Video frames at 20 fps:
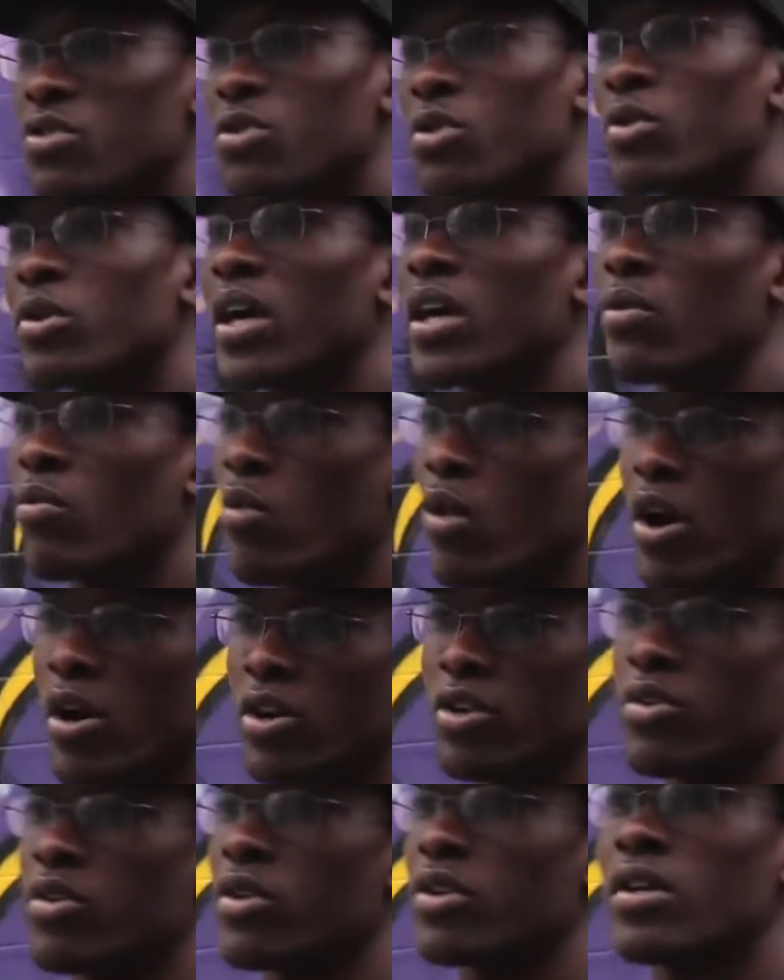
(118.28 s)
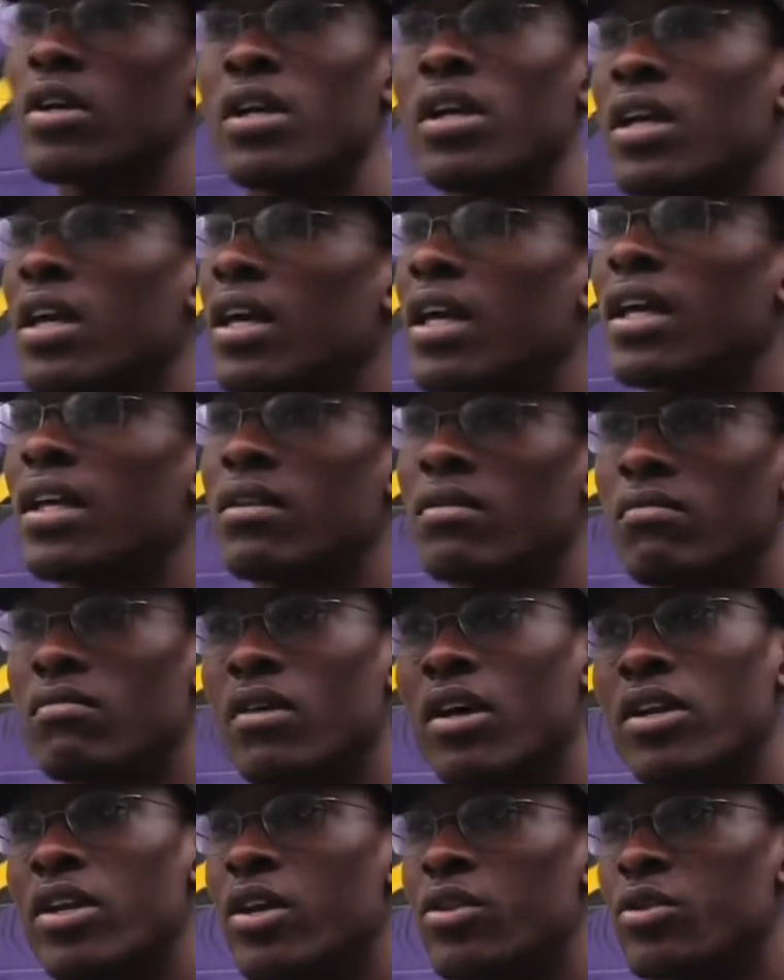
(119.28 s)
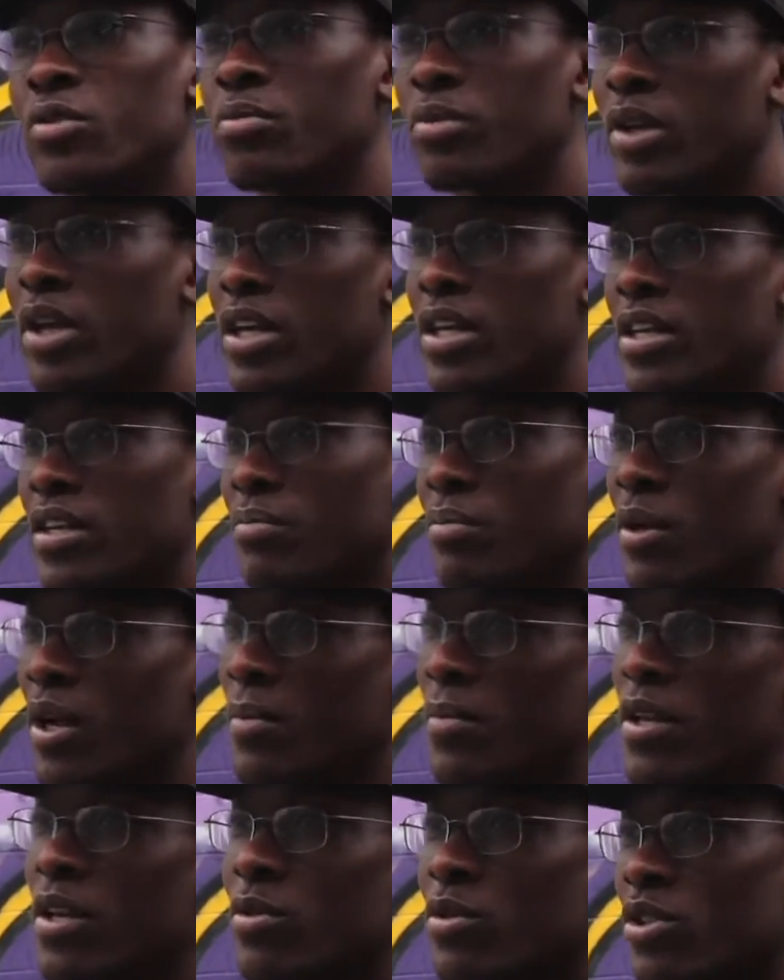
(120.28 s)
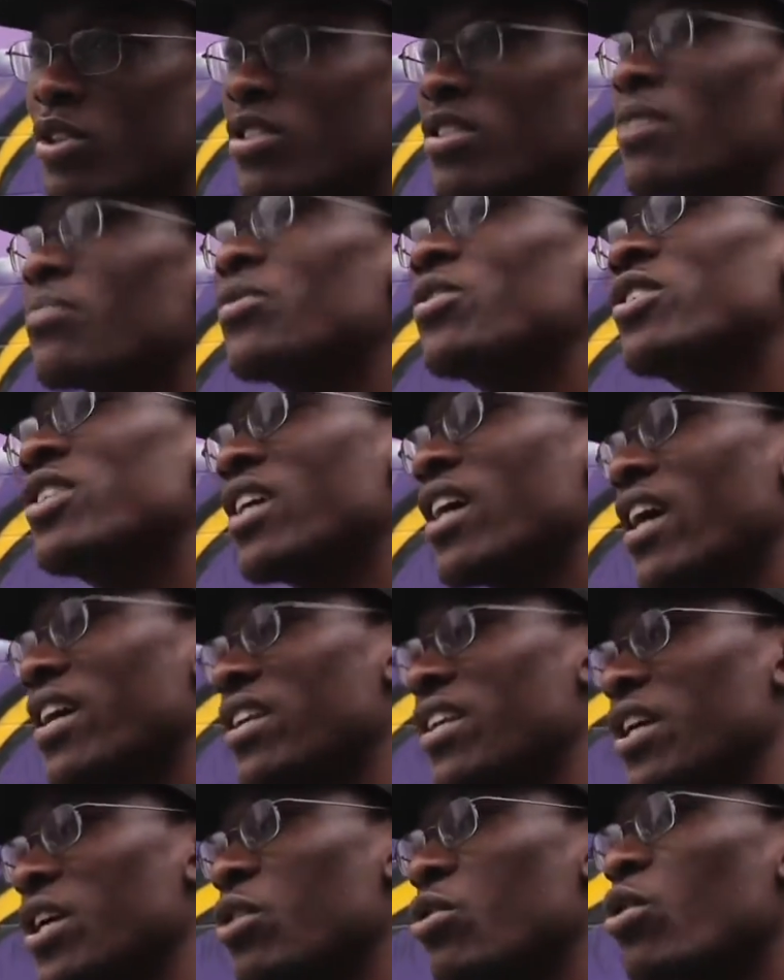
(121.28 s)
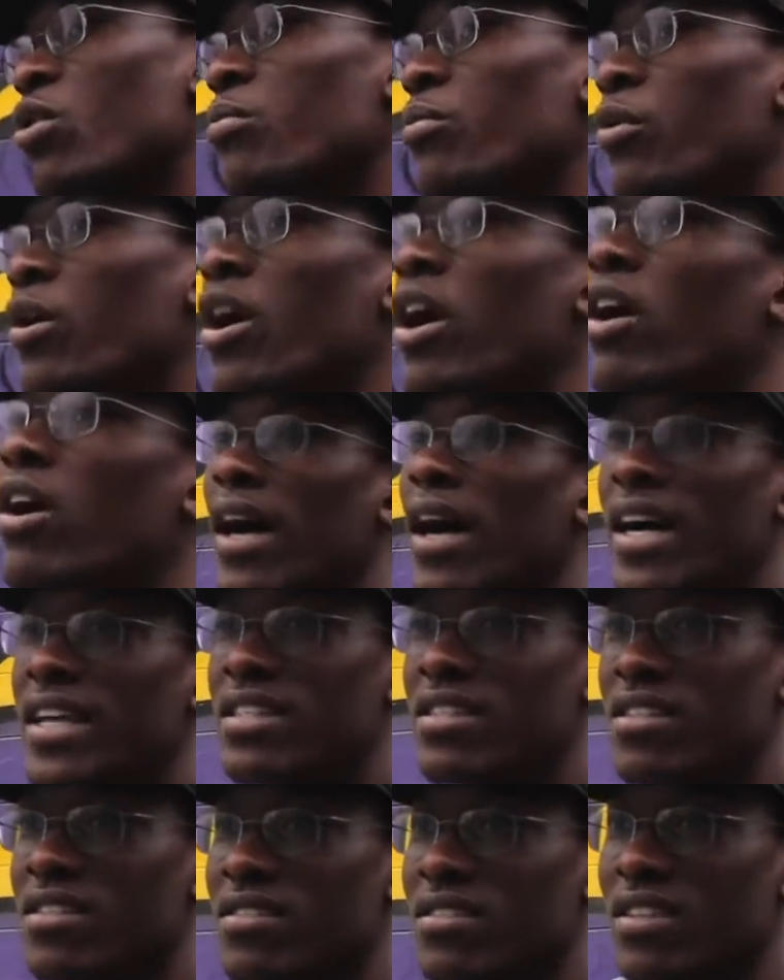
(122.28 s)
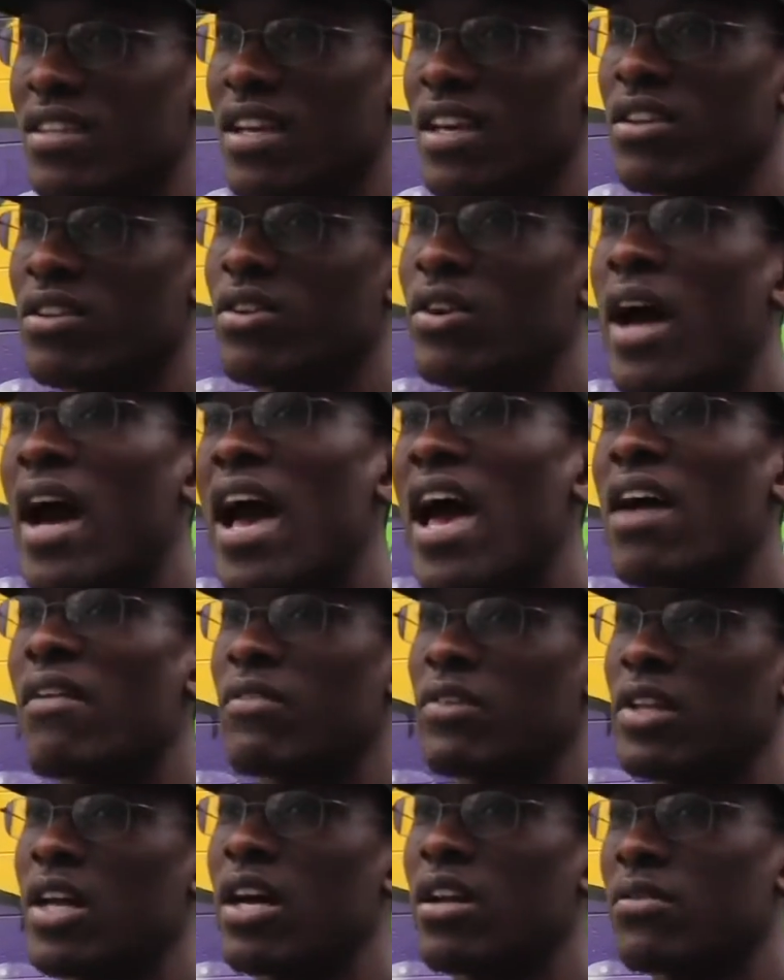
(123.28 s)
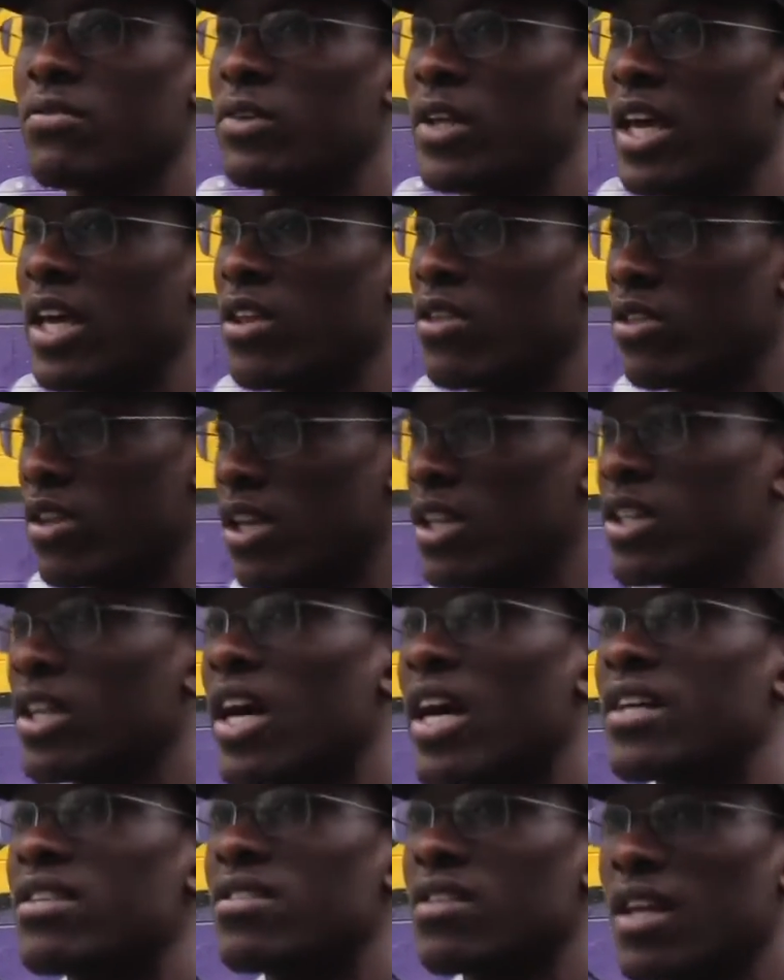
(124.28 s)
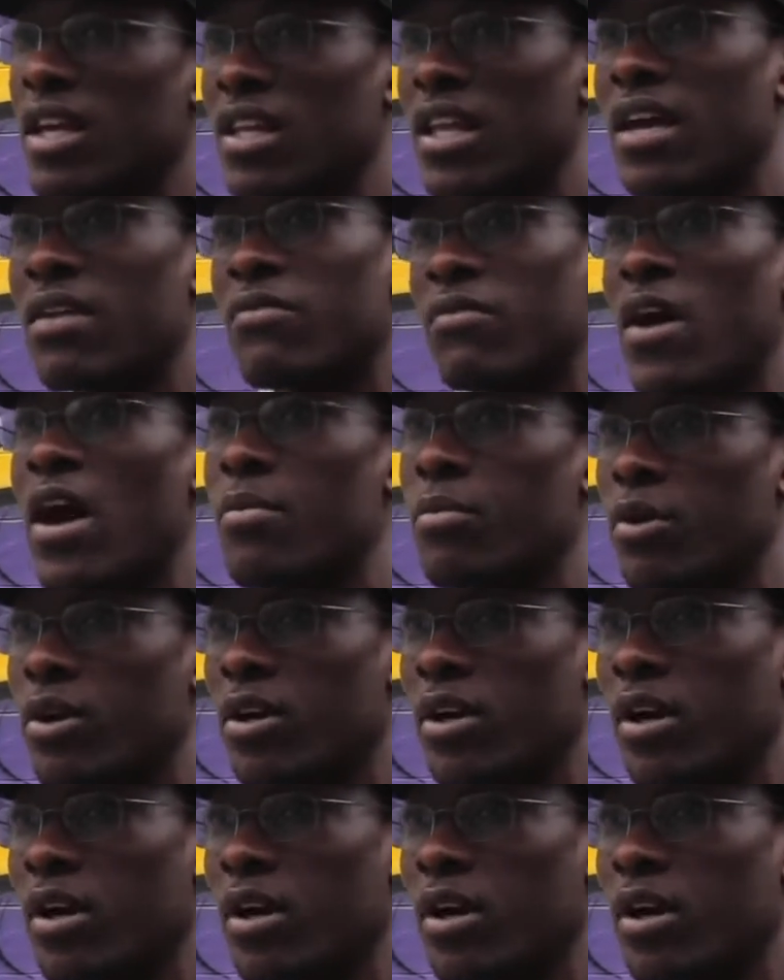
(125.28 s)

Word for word: you know, like water and another planet. But I mean, it was just something to kind of incorporate ideas together. I have a lot of like thick lines and I like vibrant